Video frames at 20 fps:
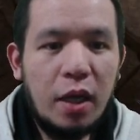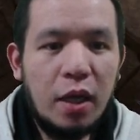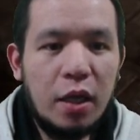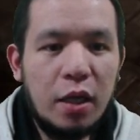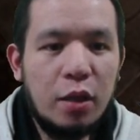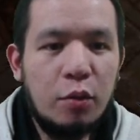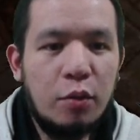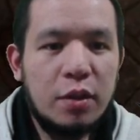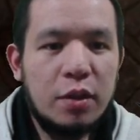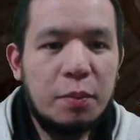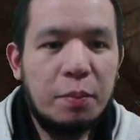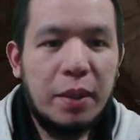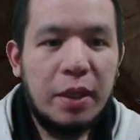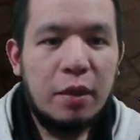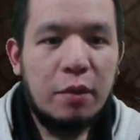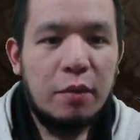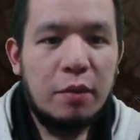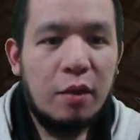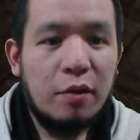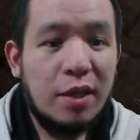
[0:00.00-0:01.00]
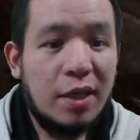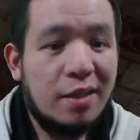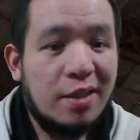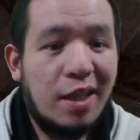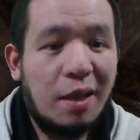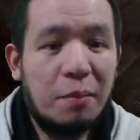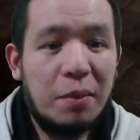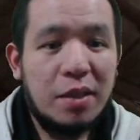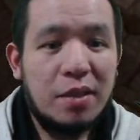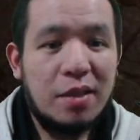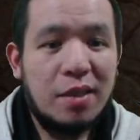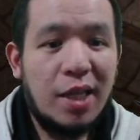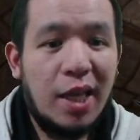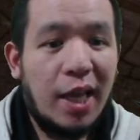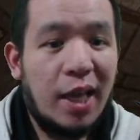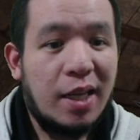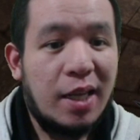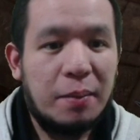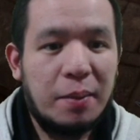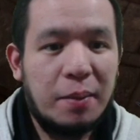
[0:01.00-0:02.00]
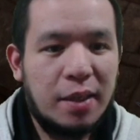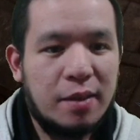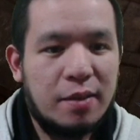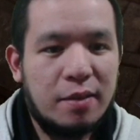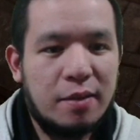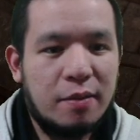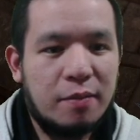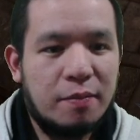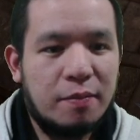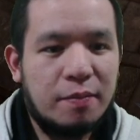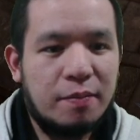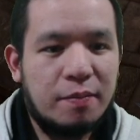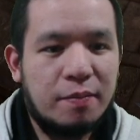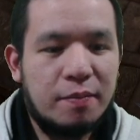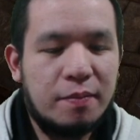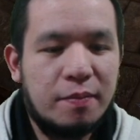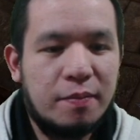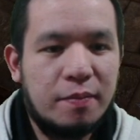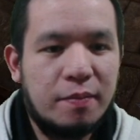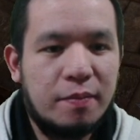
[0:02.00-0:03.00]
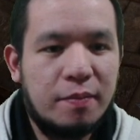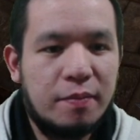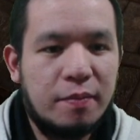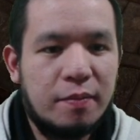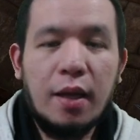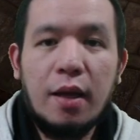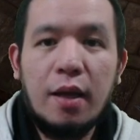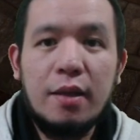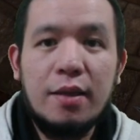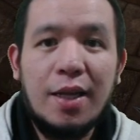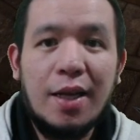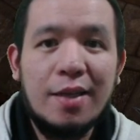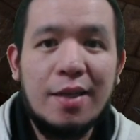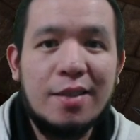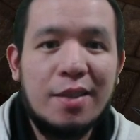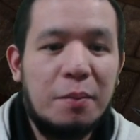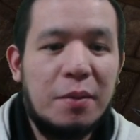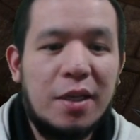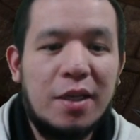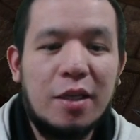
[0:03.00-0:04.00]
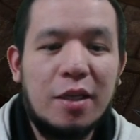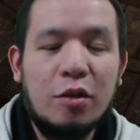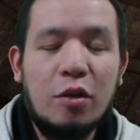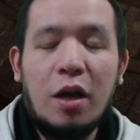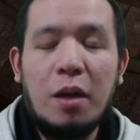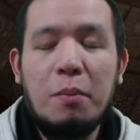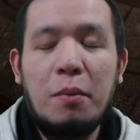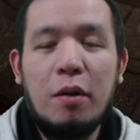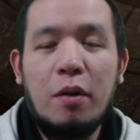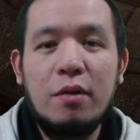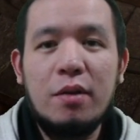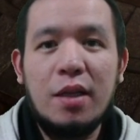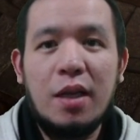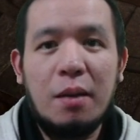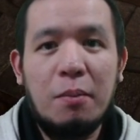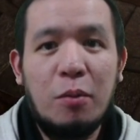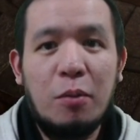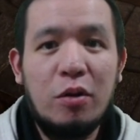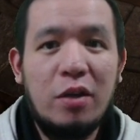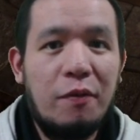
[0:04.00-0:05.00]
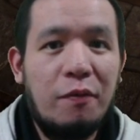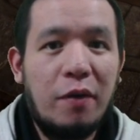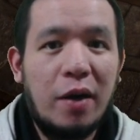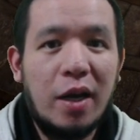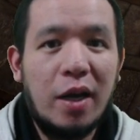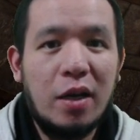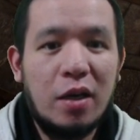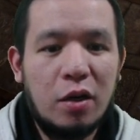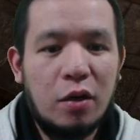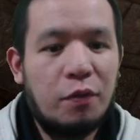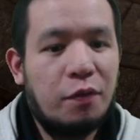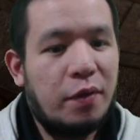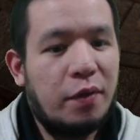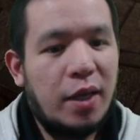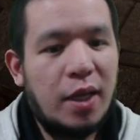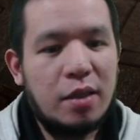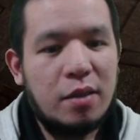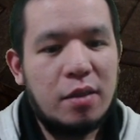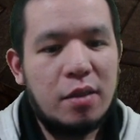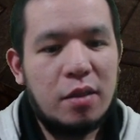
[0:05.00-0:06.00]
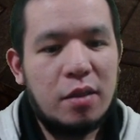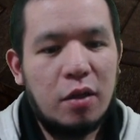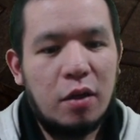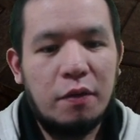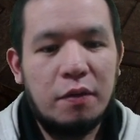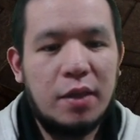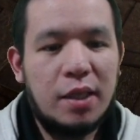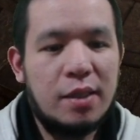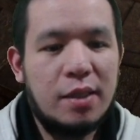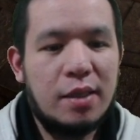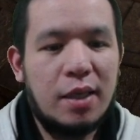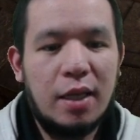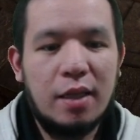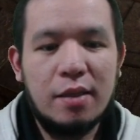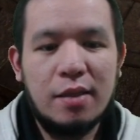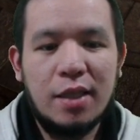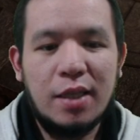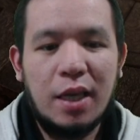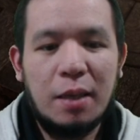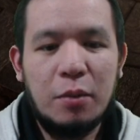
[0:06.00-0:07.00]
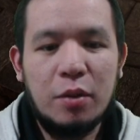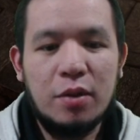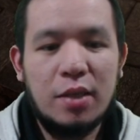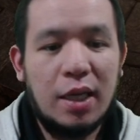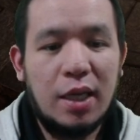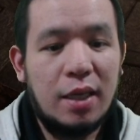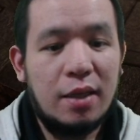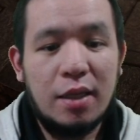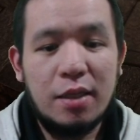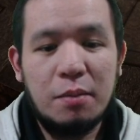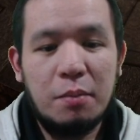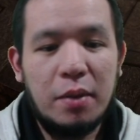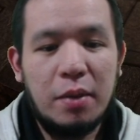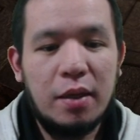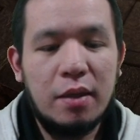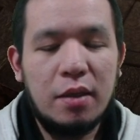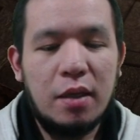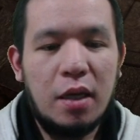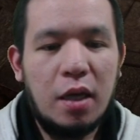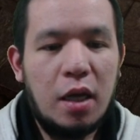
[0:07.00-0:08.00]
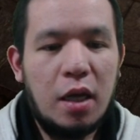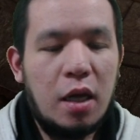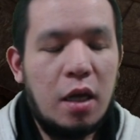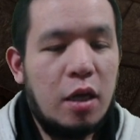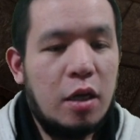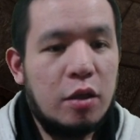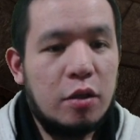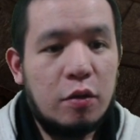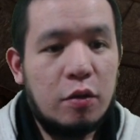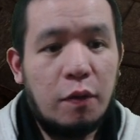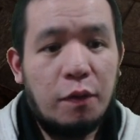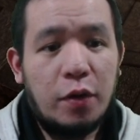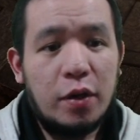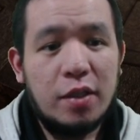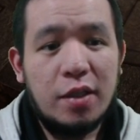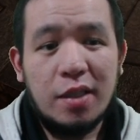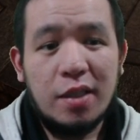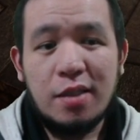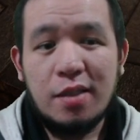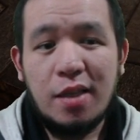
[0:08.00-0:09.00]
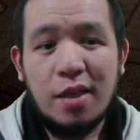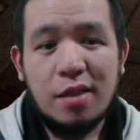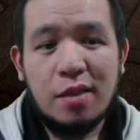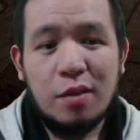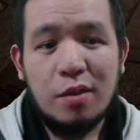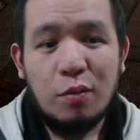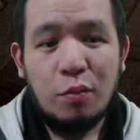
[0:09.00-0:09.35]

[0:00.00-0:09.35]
you will spin around and damage the enemies. Next, I'm gonna talk about the modifier of each of the skills that I'm using in this build. So first is this